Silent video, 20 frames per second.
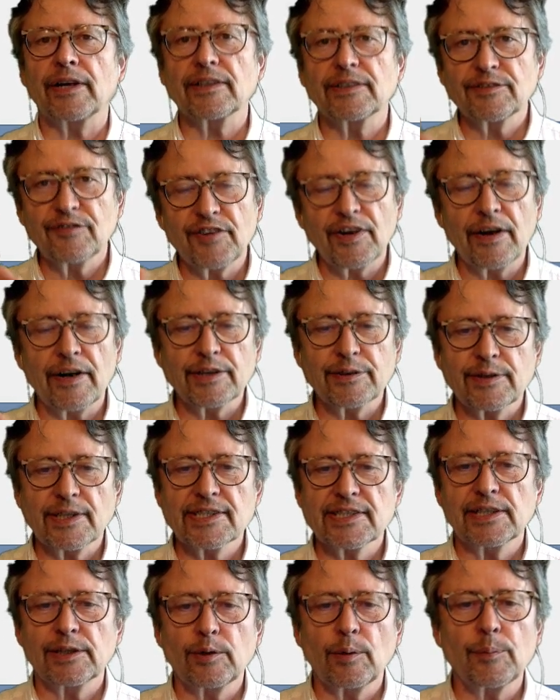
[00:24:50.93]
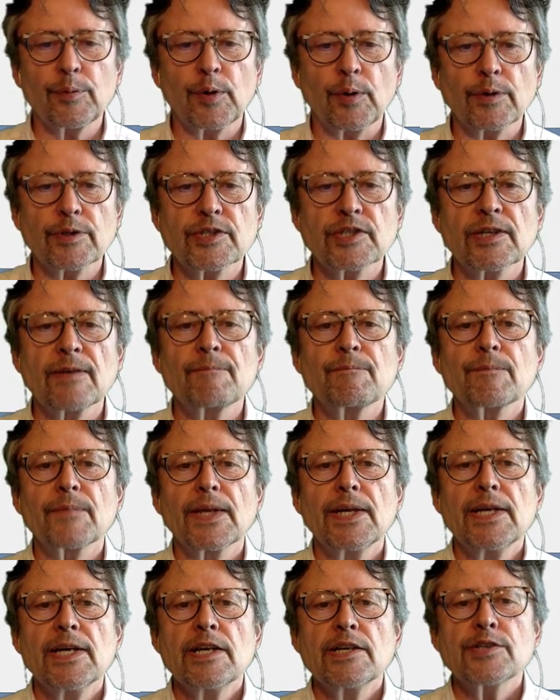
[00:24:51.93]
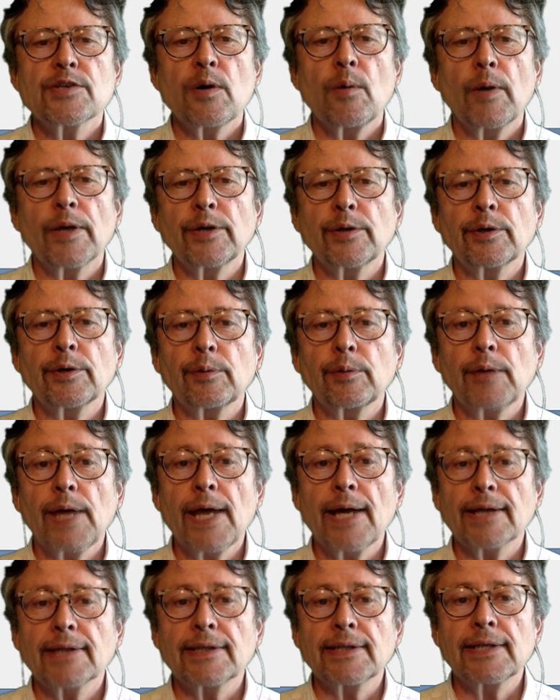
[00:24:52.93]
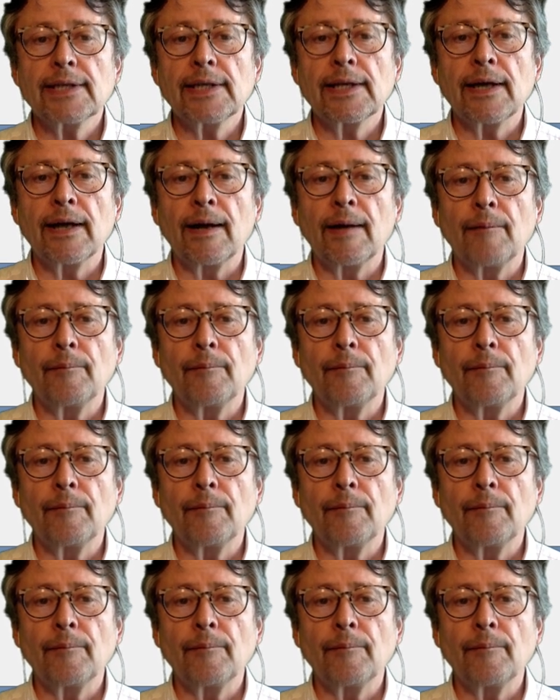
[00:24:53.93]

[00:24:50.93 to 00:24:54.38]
It's a very interesting approach. So when you create the